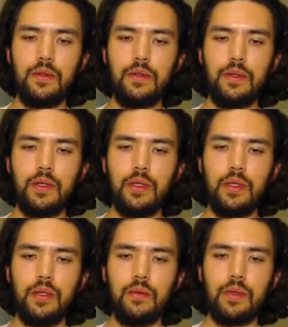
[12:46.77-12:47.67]

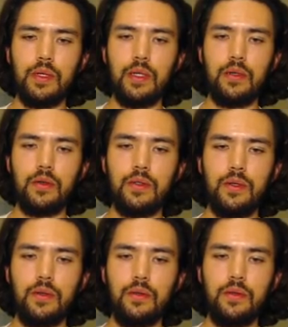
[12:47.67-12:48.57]
And we're gonna end our
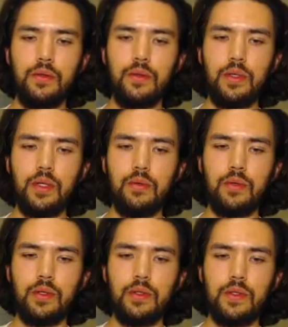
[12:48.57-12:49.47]
turn. And
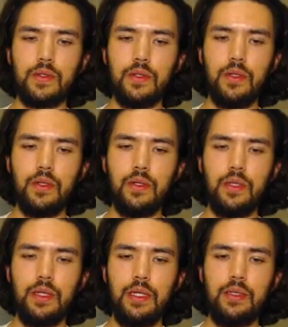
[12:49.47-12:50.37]
we're gonna
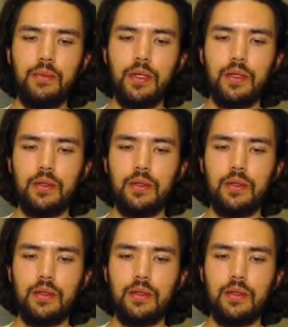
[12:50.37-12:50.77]
discard a Ladybug.